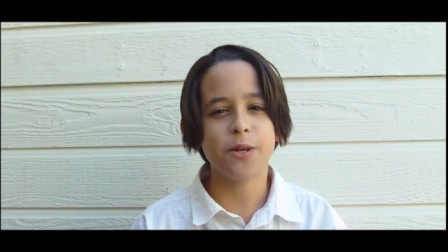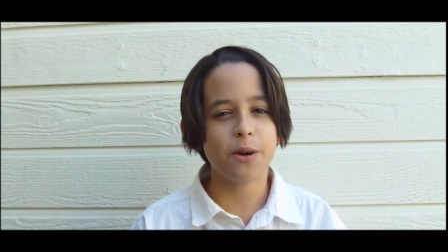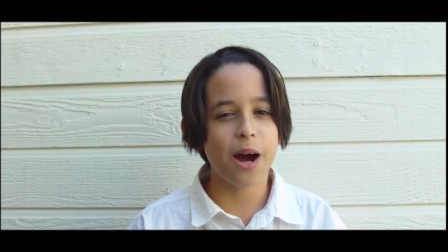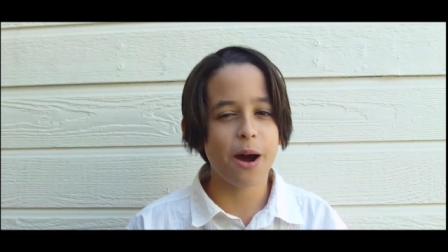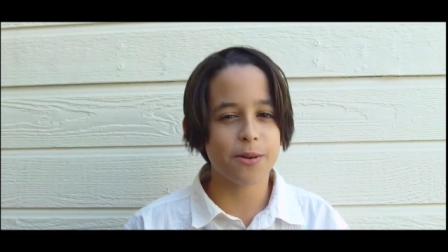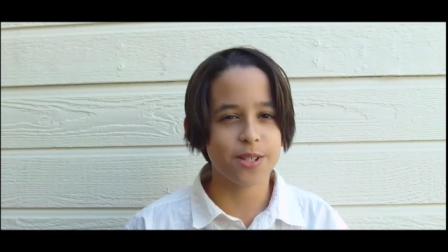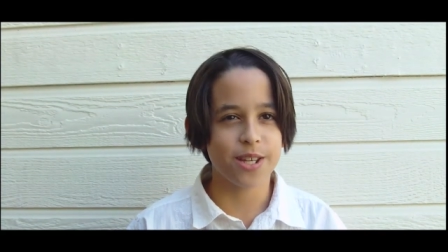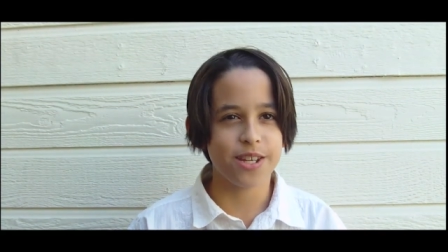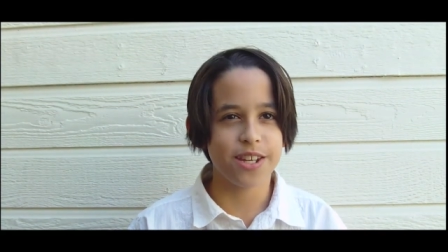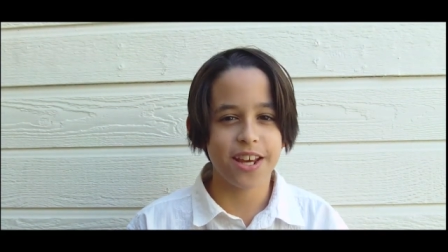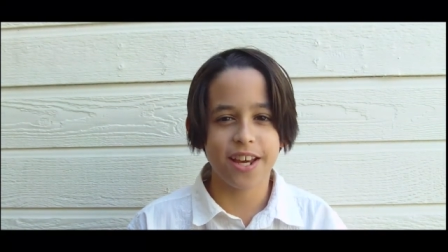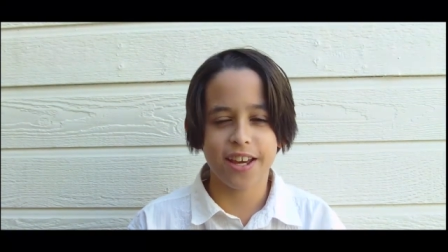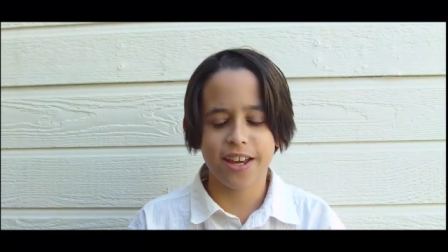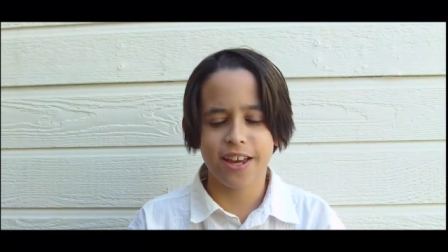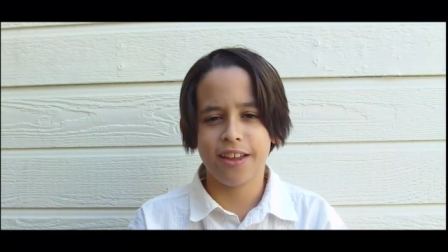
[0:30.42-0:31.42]
few hours a
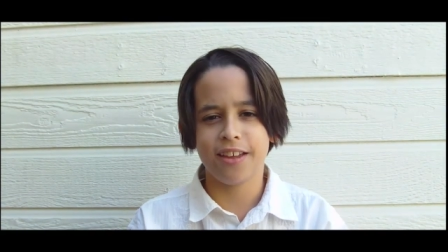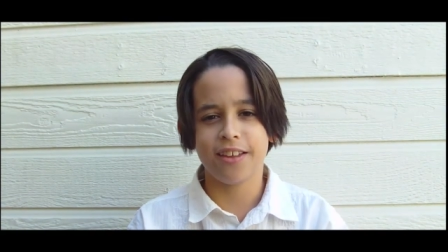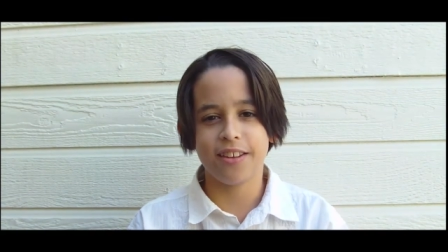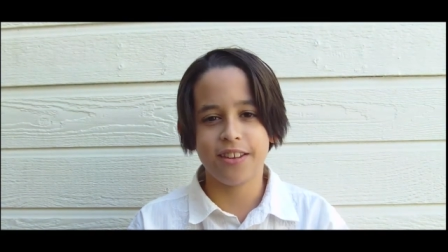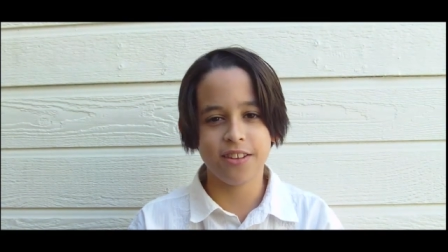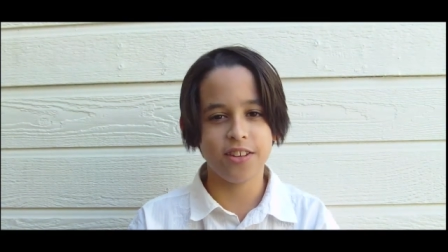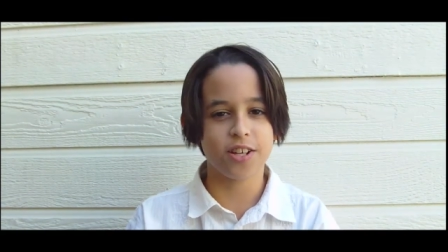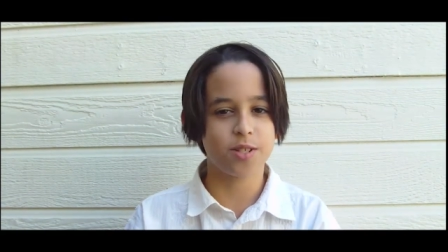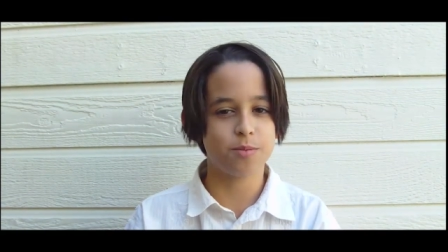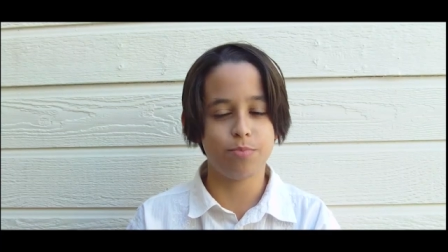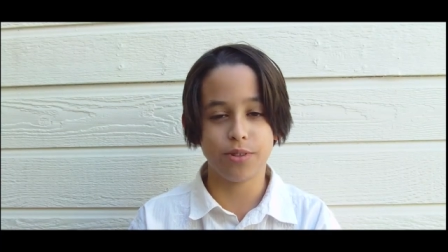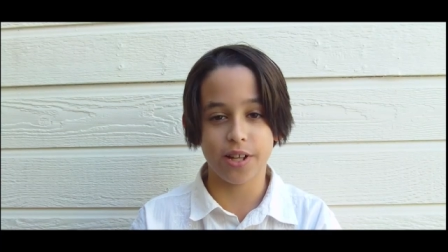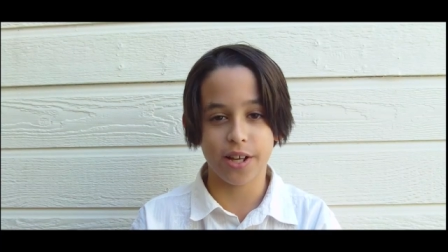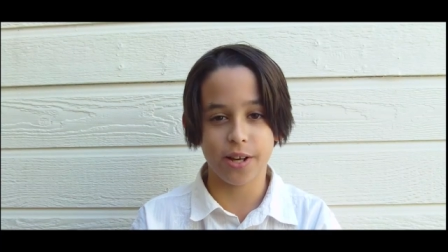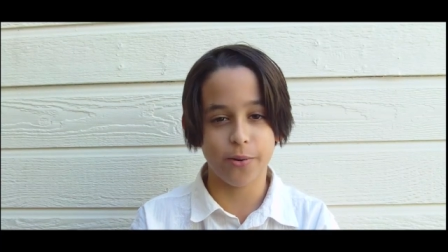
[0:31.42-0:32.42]
day and just
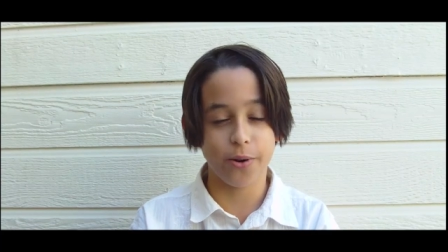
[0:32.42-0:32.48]
play